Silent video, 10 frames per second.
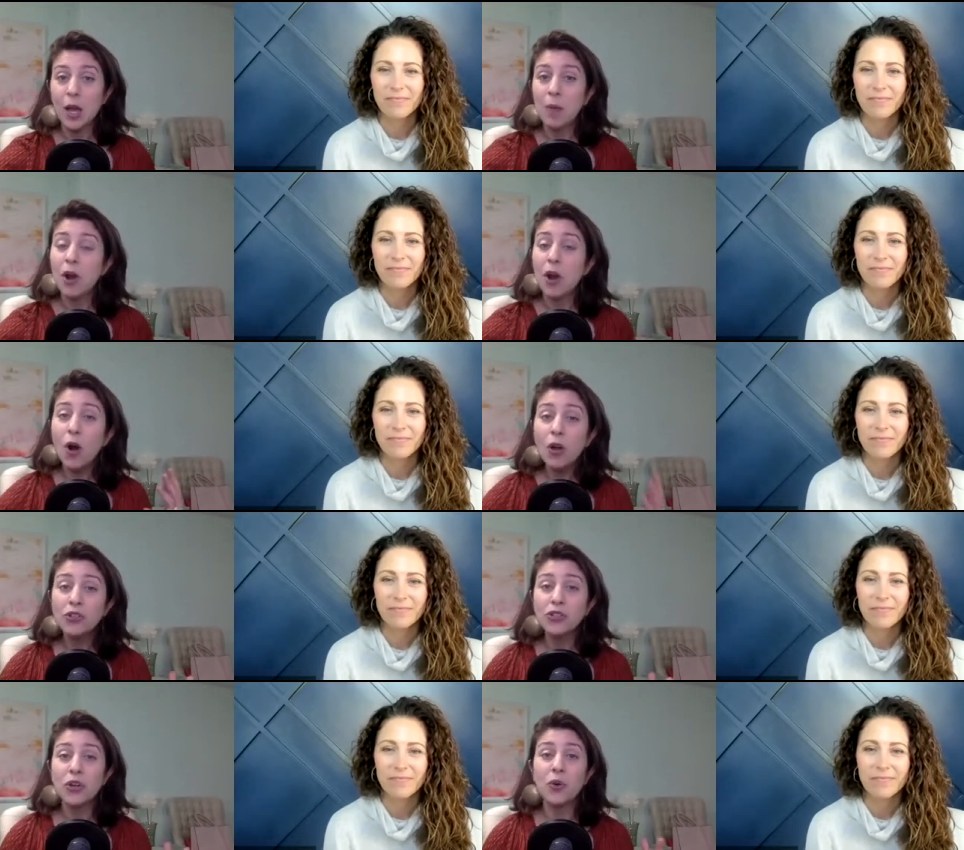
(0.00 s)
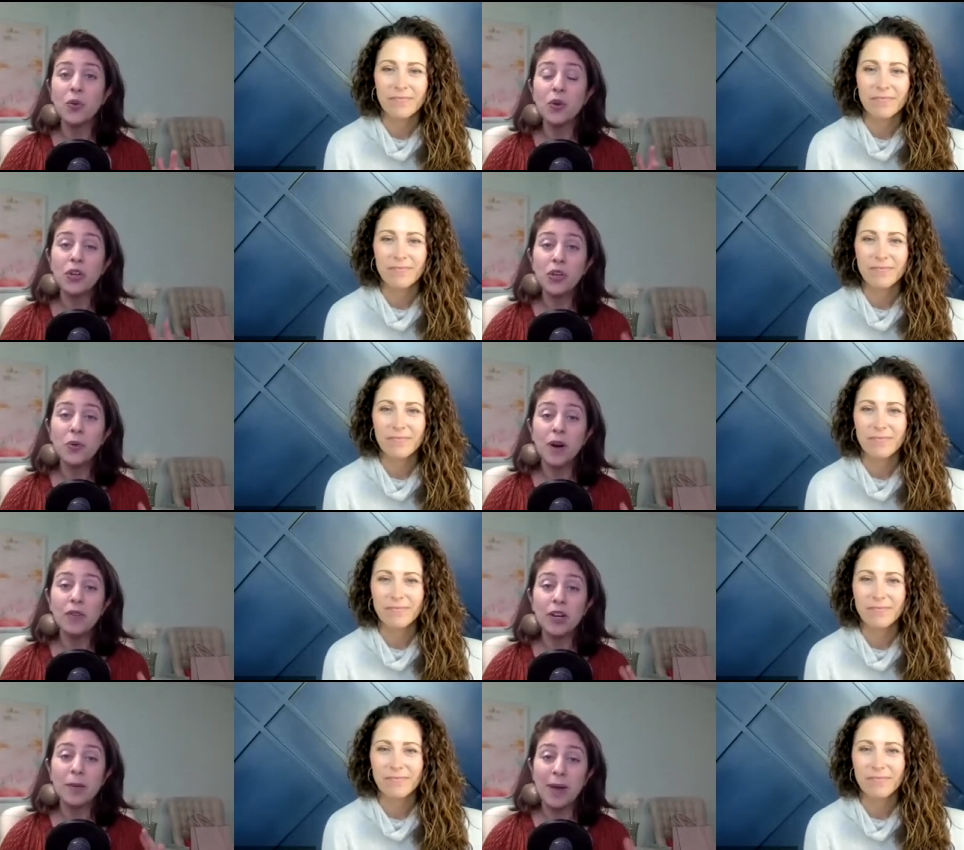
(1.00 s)
Speaker 1: But also, you are
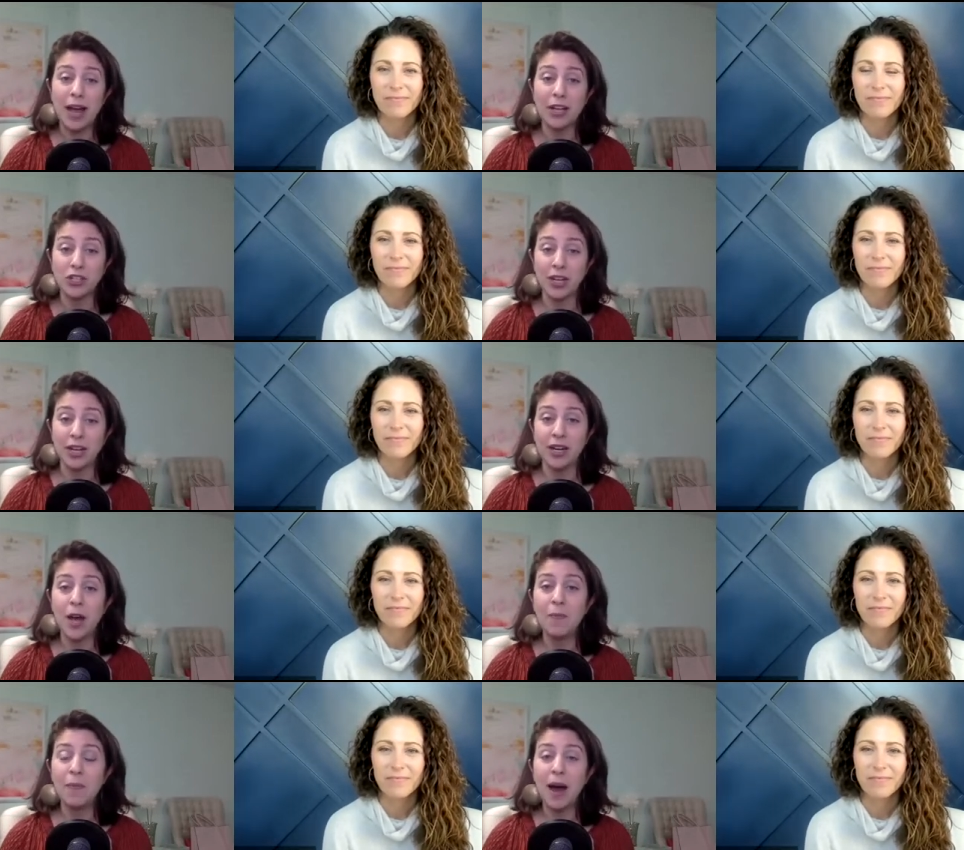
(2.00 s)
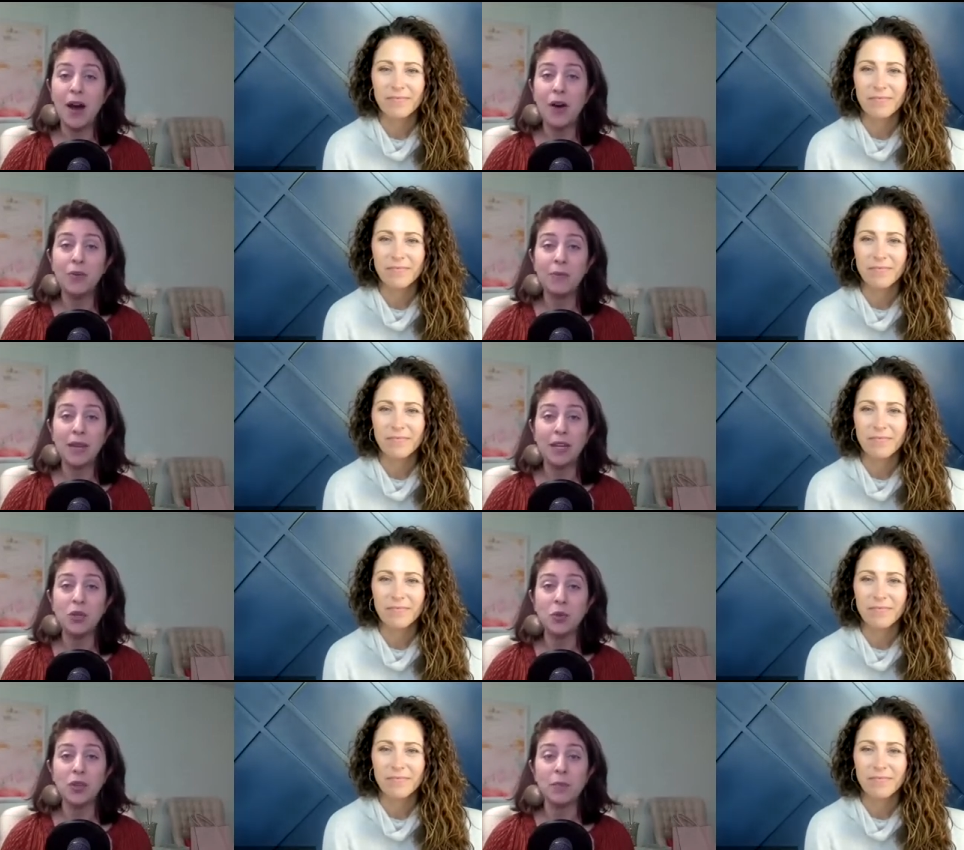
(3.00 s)
very passionate about making
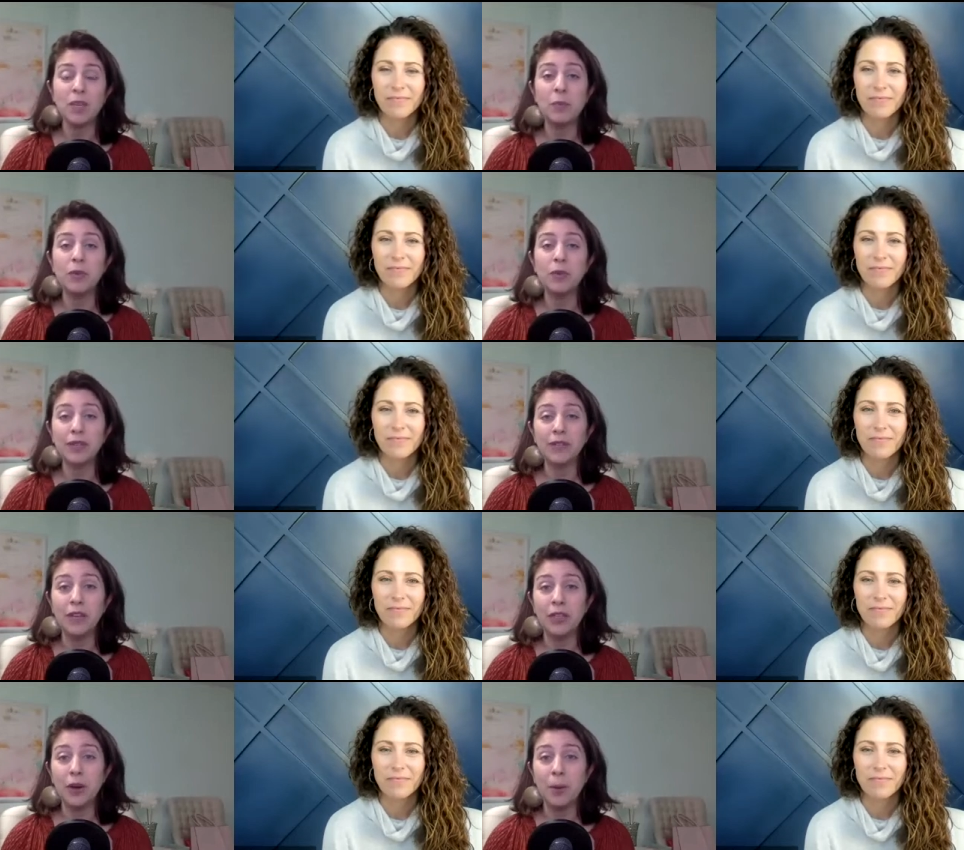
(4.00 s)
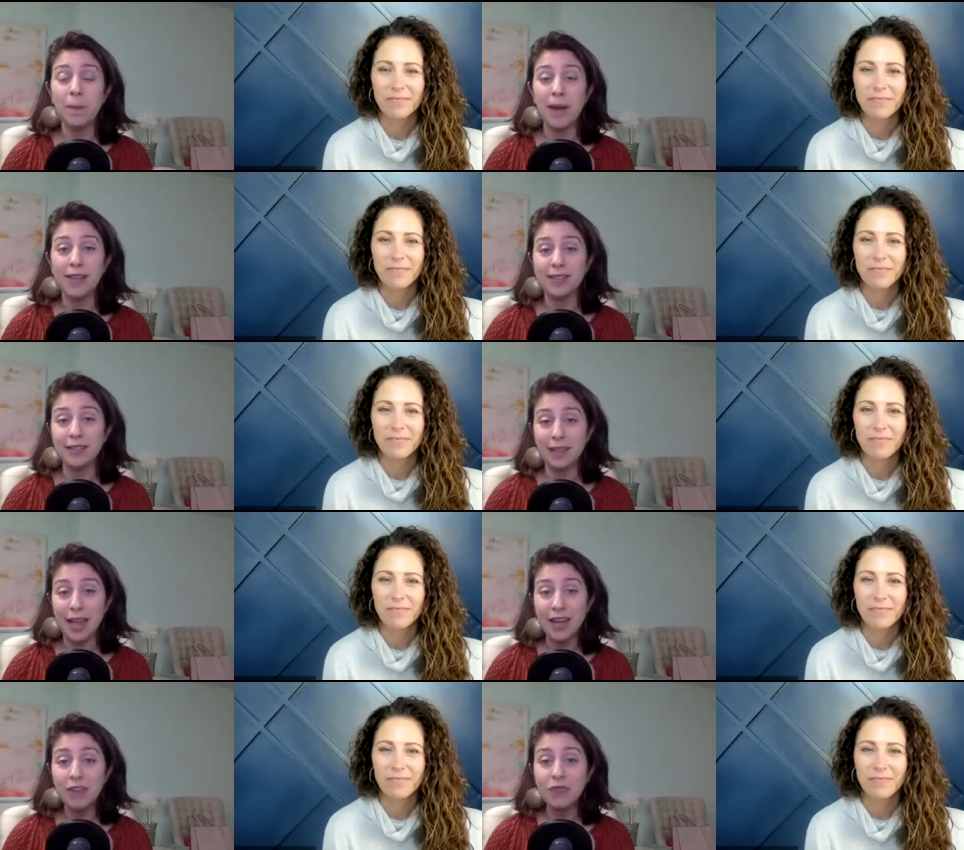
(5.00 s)
sure that people are living their best
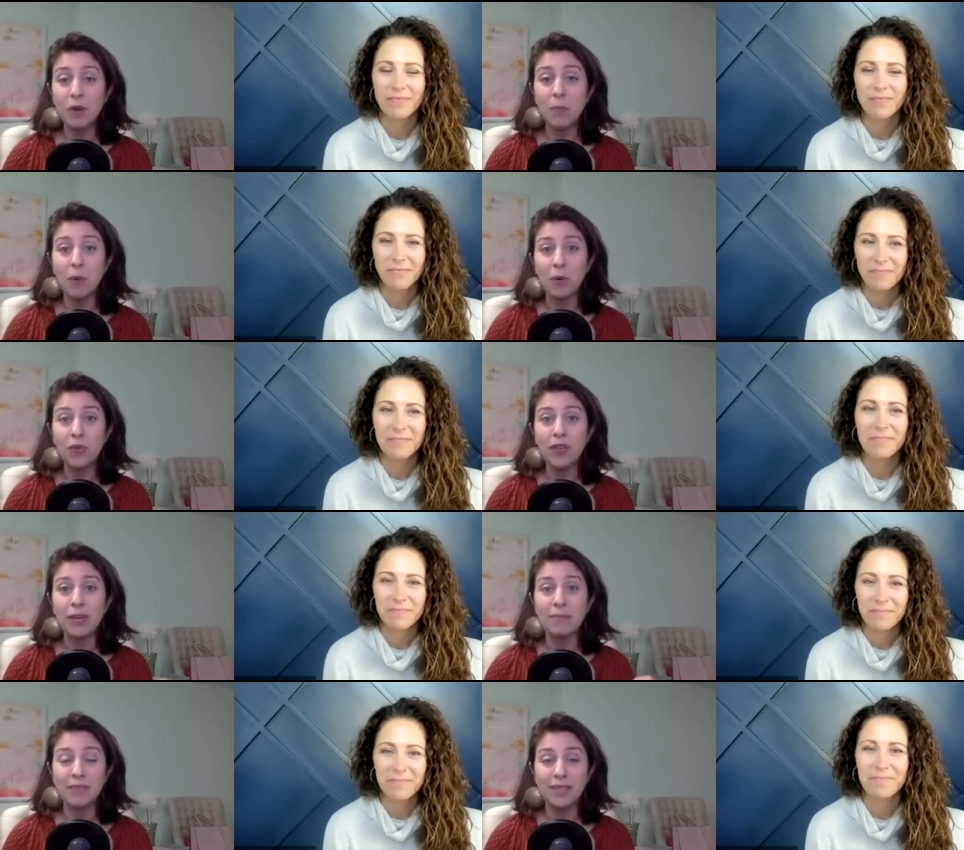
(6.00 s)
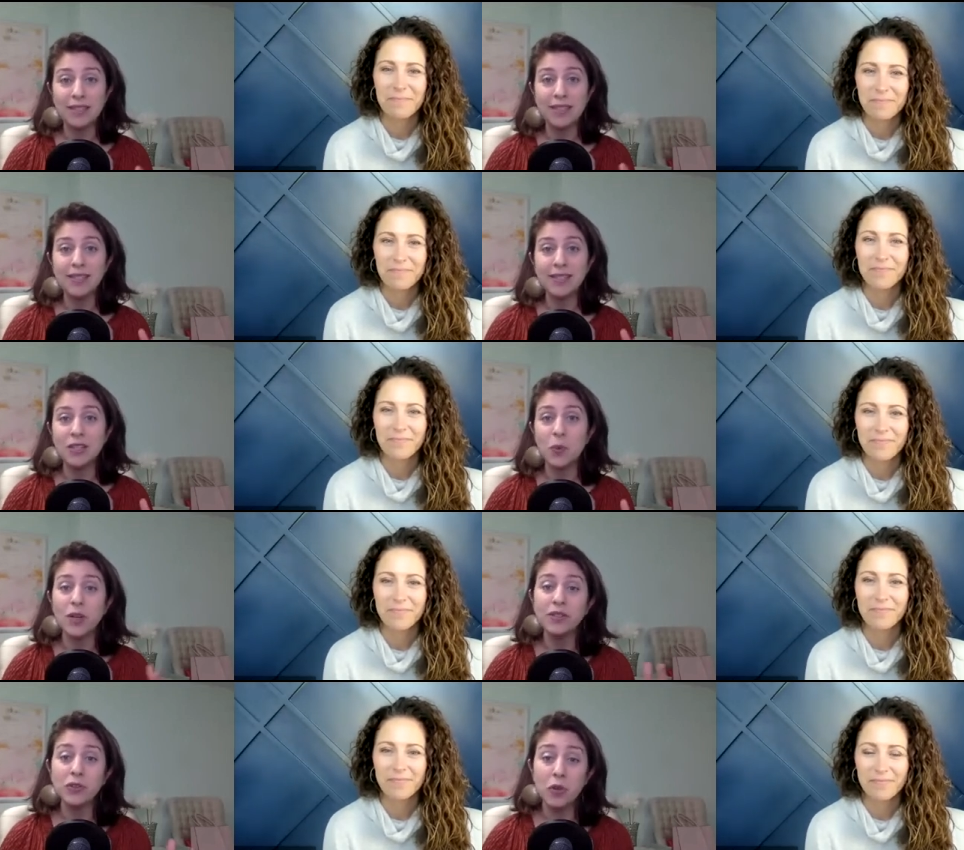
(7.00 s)
life, both in business as well
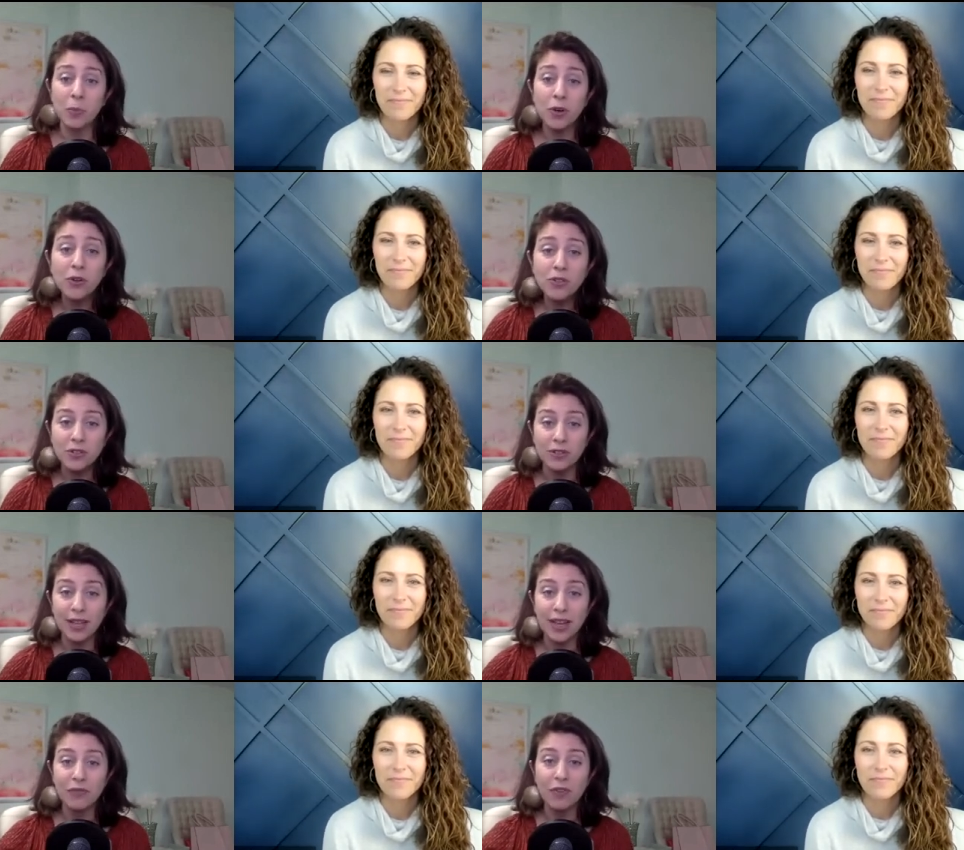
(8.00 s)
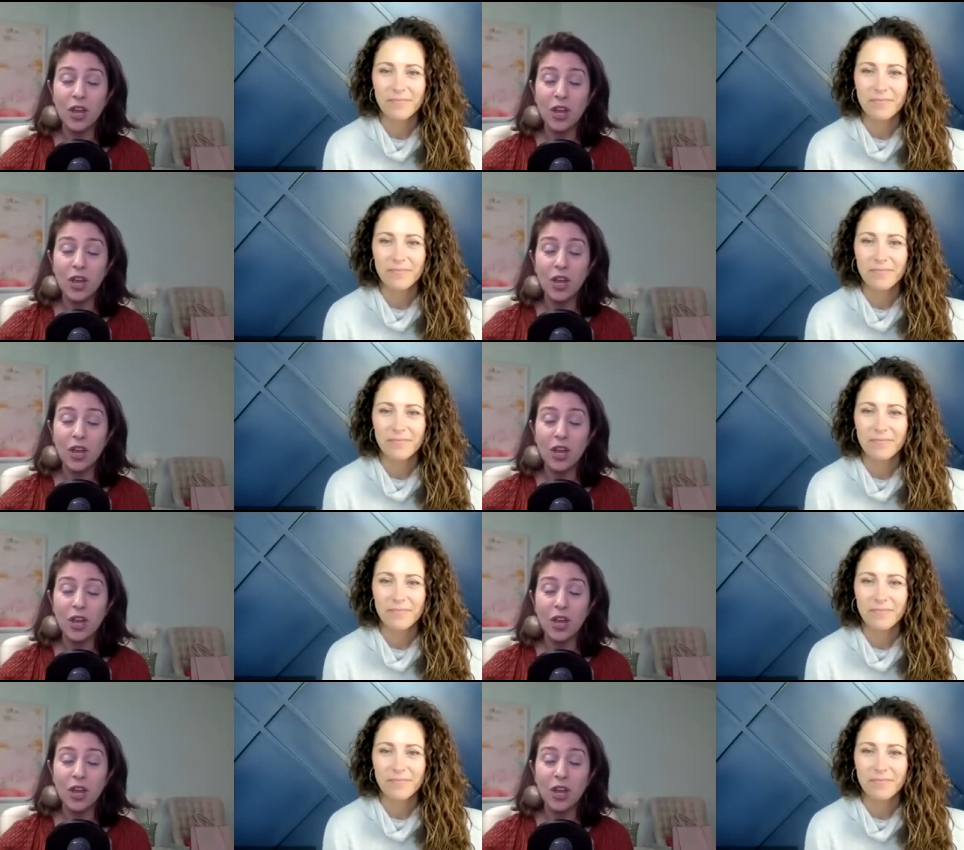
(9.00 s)
as in their personal life.